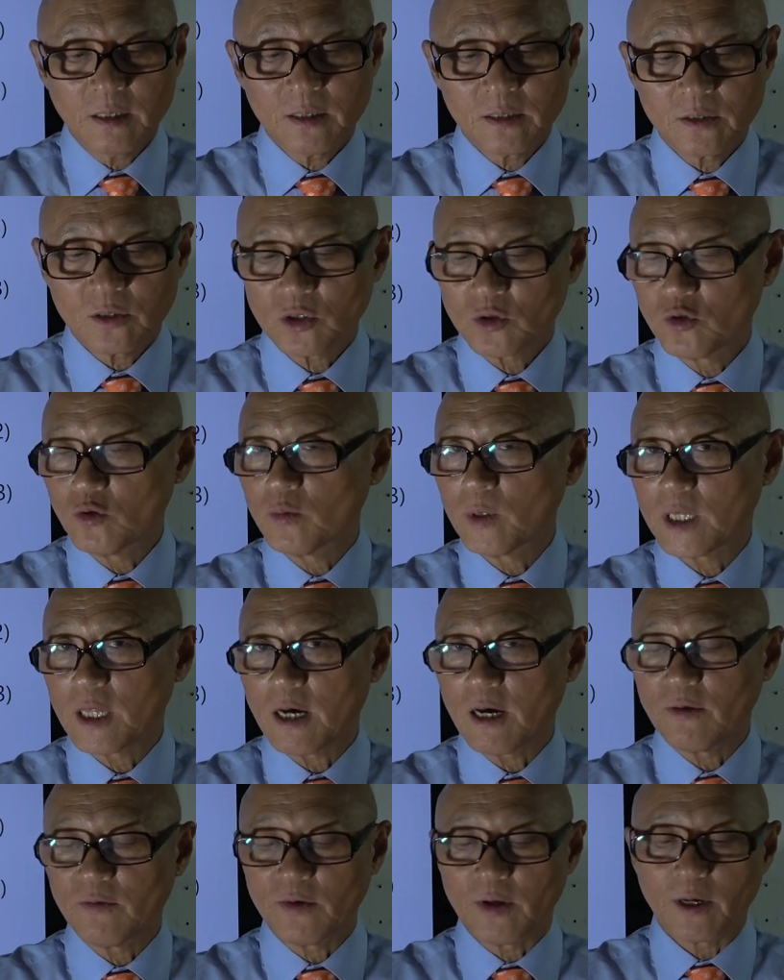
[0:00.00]
scuba
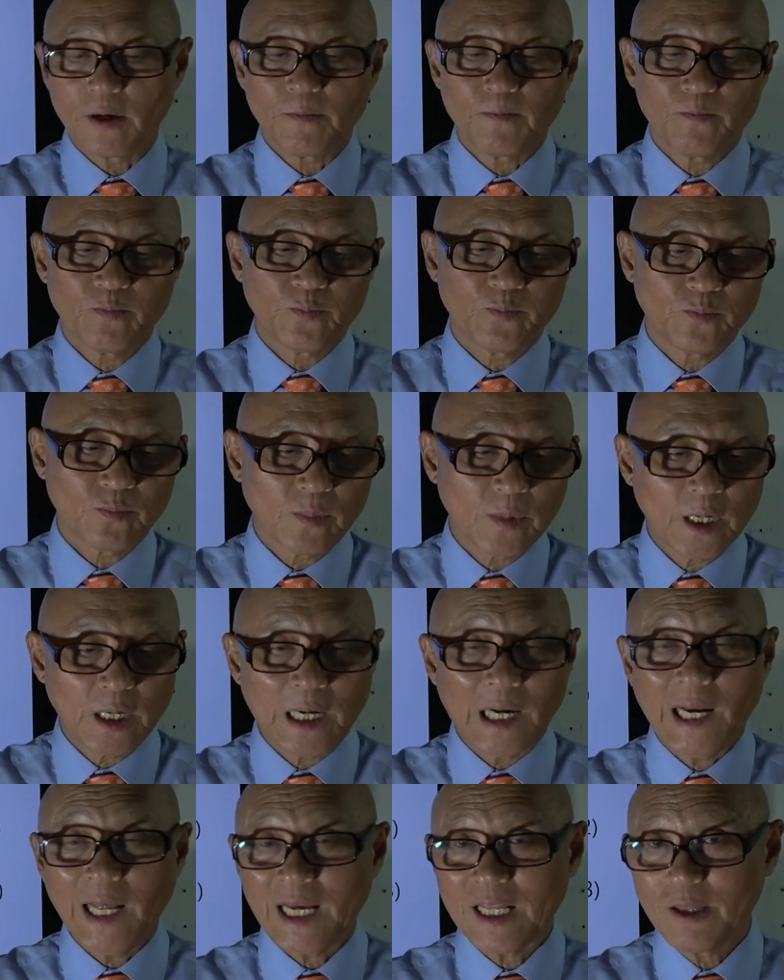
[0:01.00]
diving,
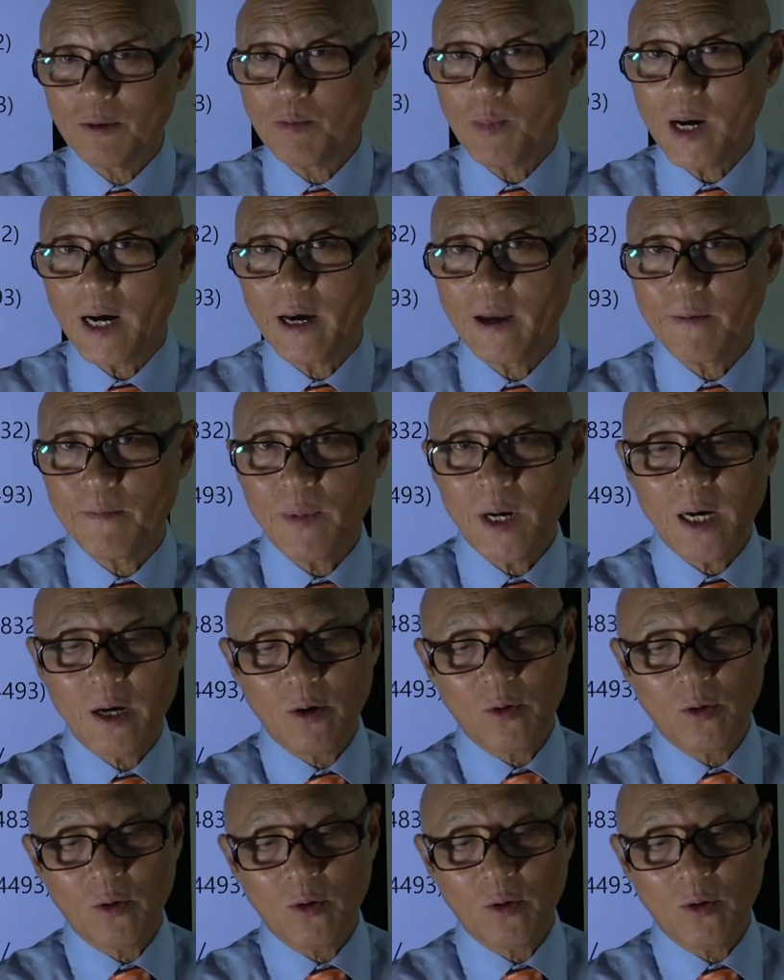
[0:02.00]
led by my